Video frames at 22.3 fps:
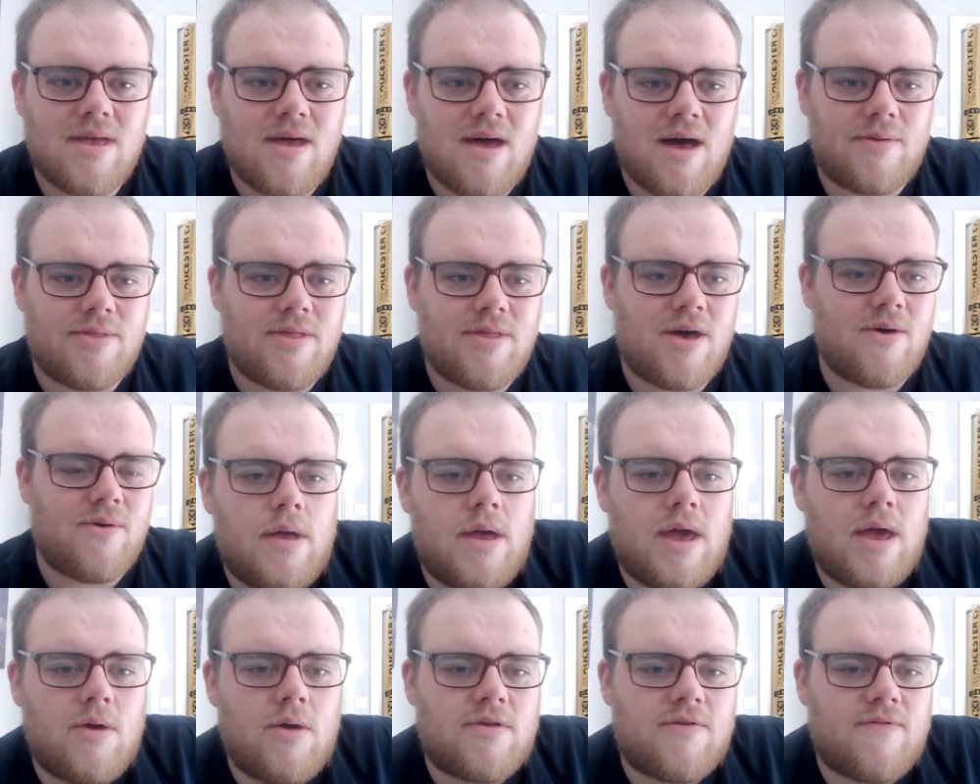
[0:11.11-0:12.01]
Although
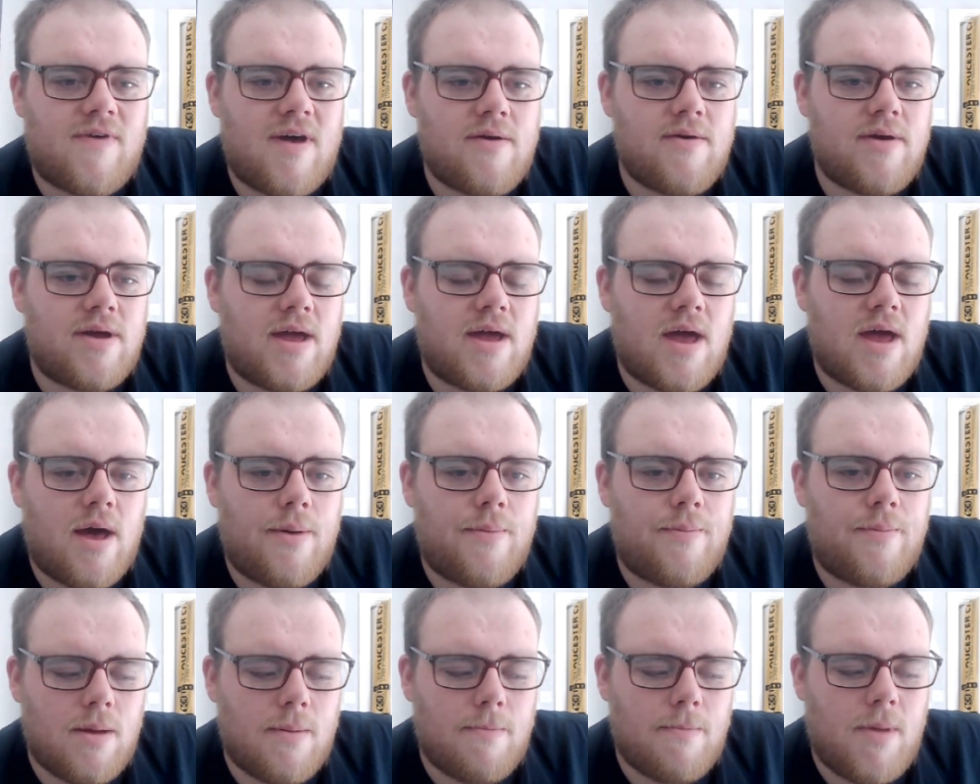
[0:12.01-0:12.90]
it was a very
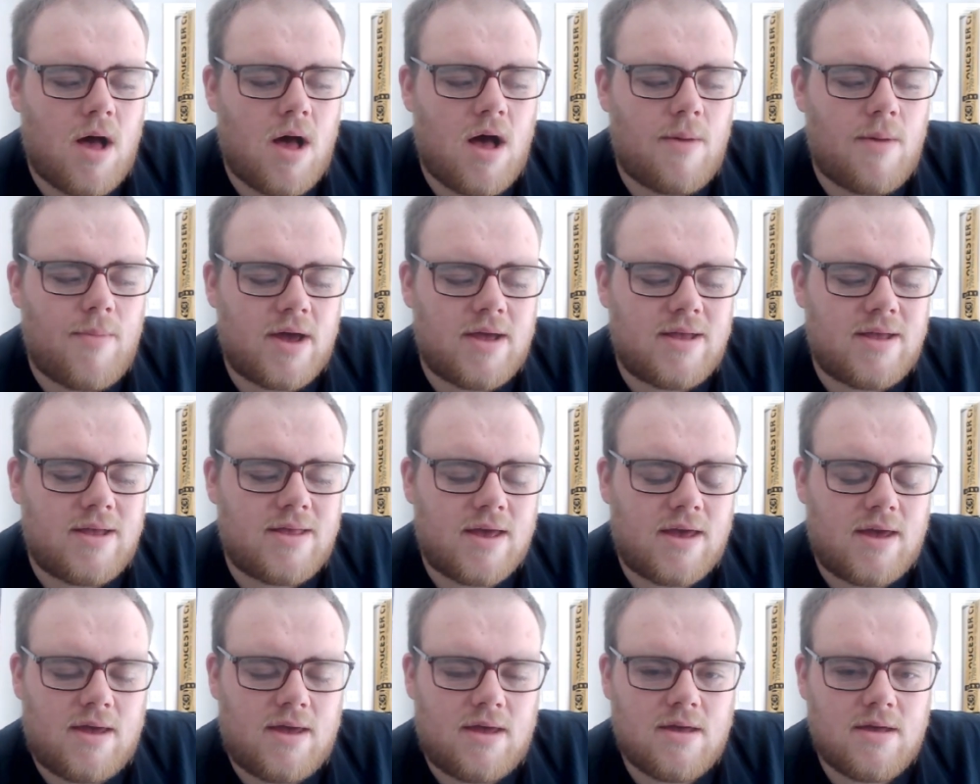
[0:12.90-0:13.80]

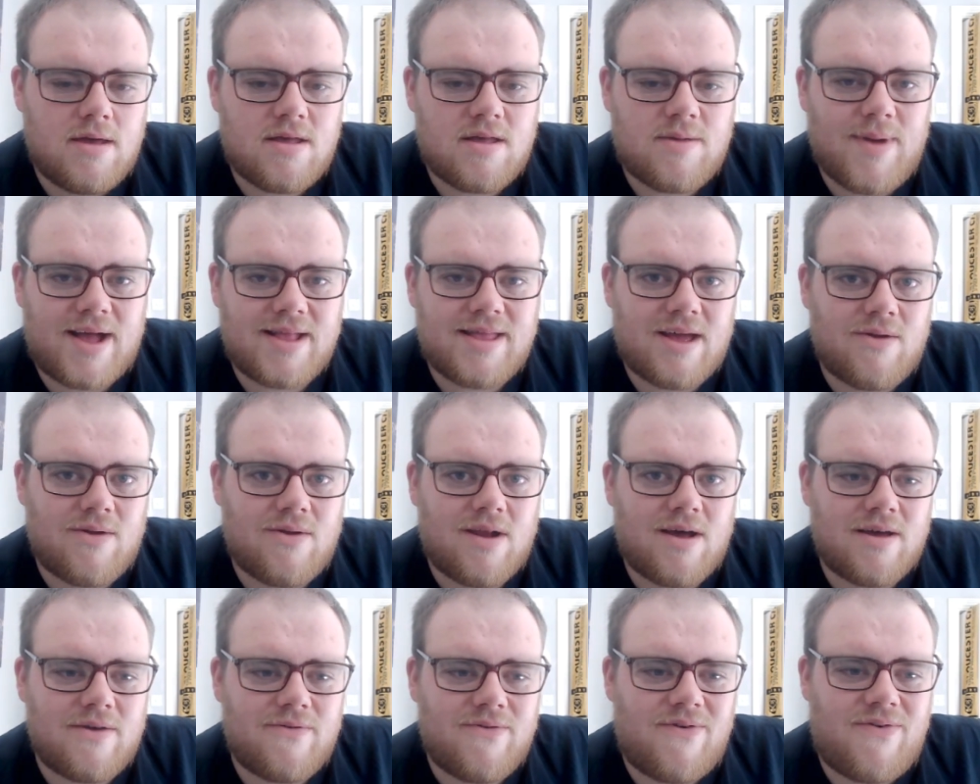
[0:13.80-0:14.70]
Marmitey SmackDown
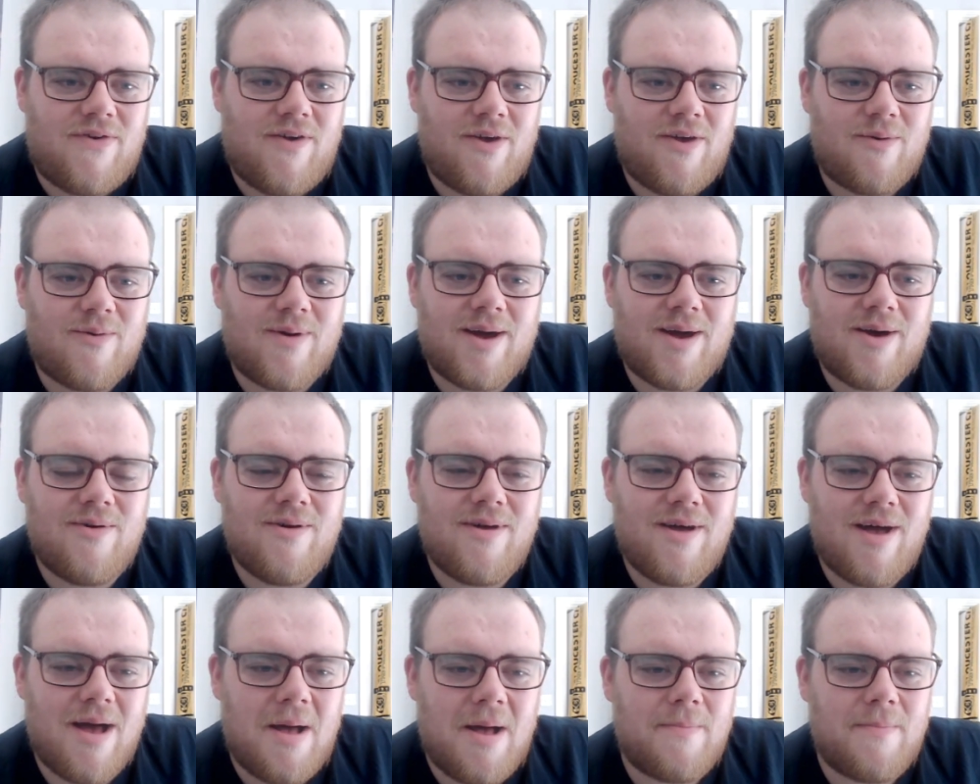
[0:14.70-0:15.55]
Live, if you will.